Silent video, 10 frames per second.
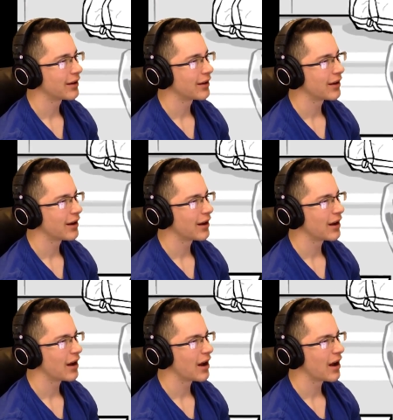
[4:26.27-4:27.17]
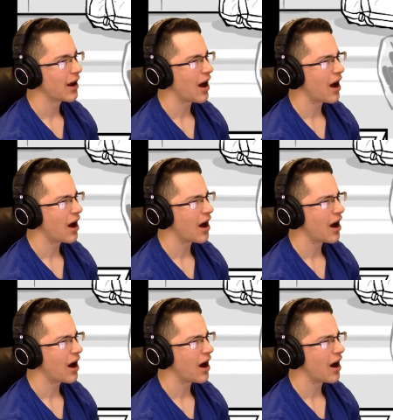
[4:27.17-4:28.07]

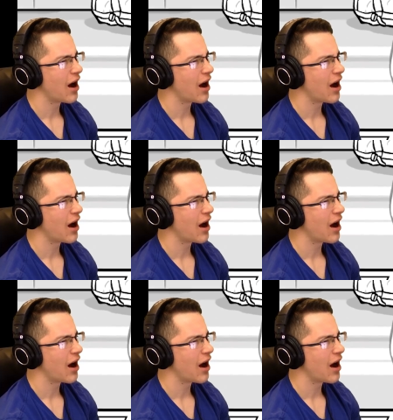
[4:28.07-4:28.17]
Nothing is said.